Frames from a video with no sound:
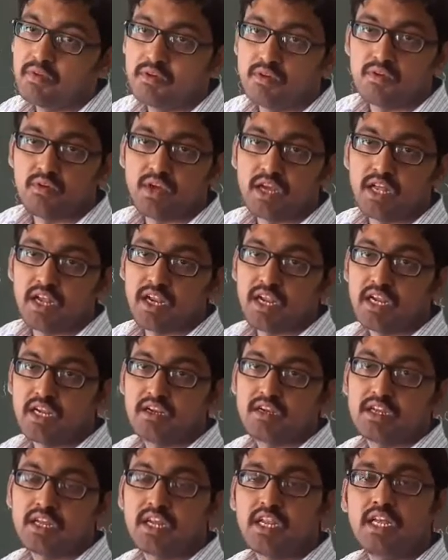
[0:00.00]
you can write
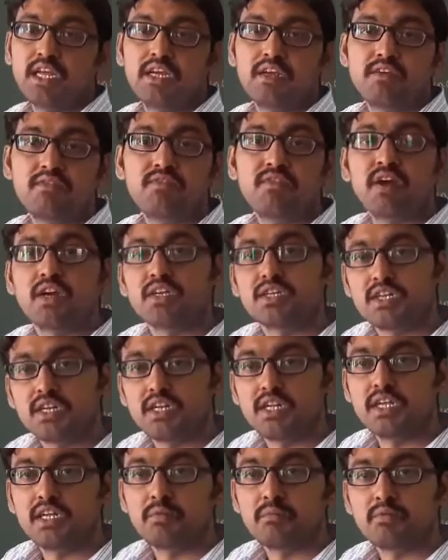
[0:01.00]
any function
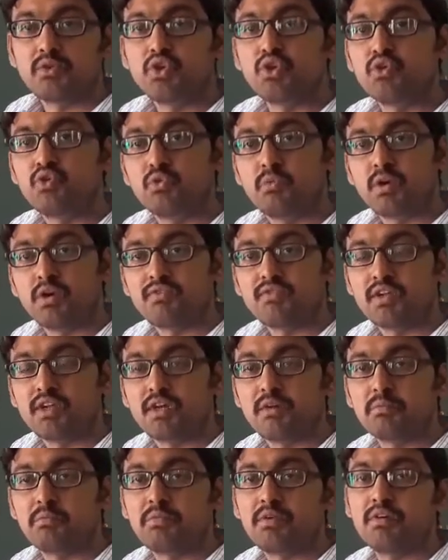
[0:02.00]
name, cube of a
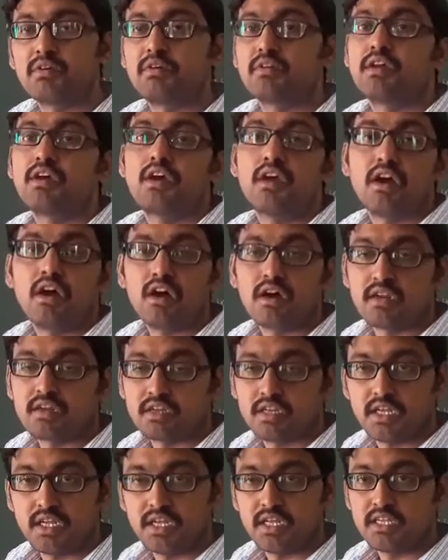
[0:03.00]
number or
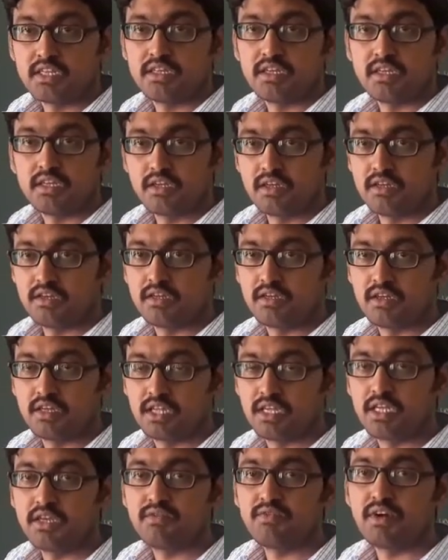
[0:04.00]

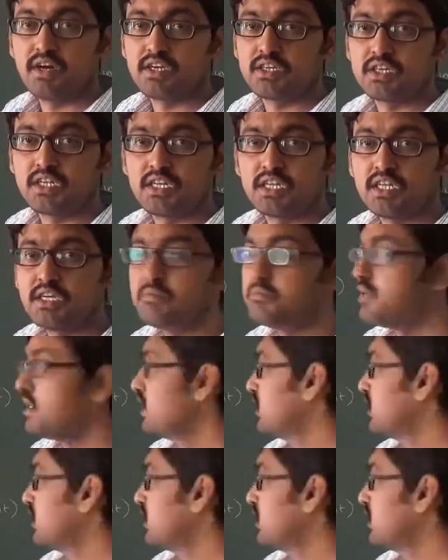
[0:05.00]
any function name.